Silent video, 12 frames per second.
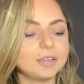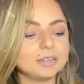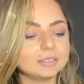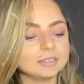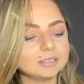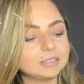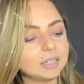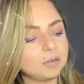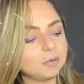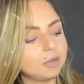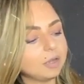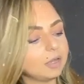
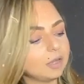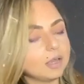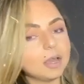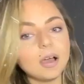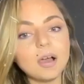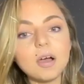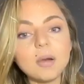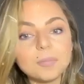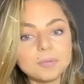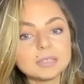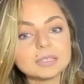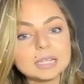So
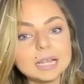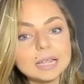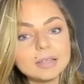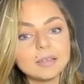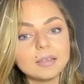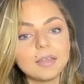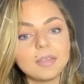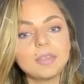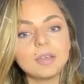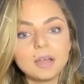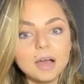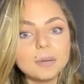obviously
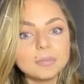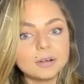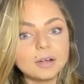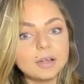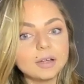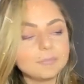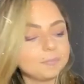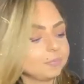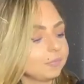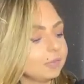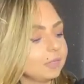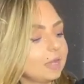the camera.
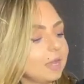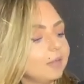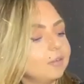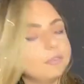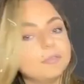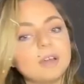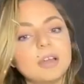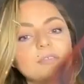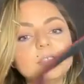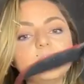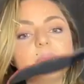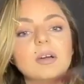Canon
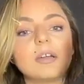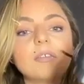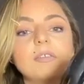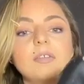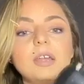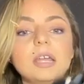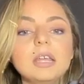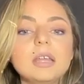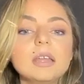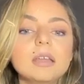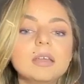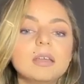5D Mark III,
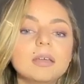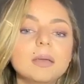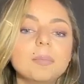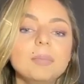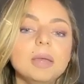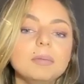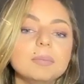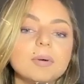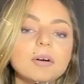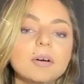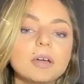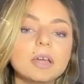baby
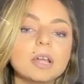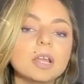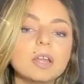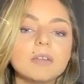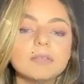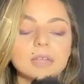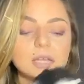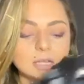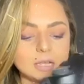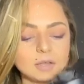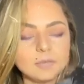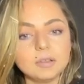boy, love
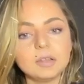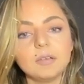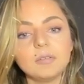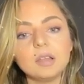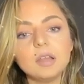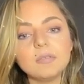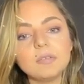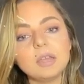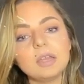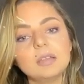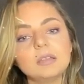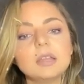
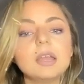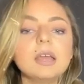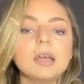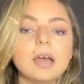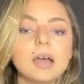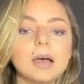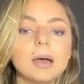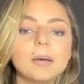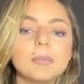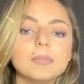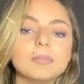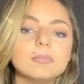it.
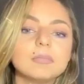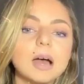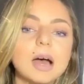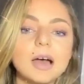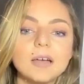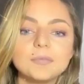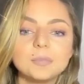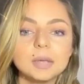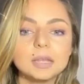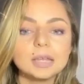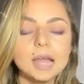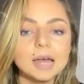I've
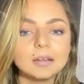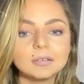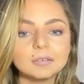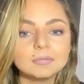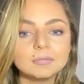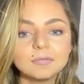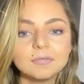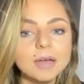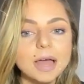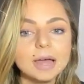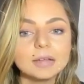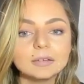been Canon
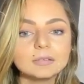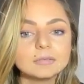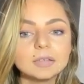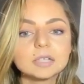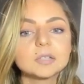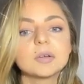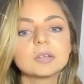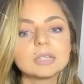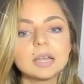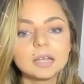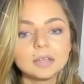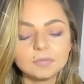fan as long as I can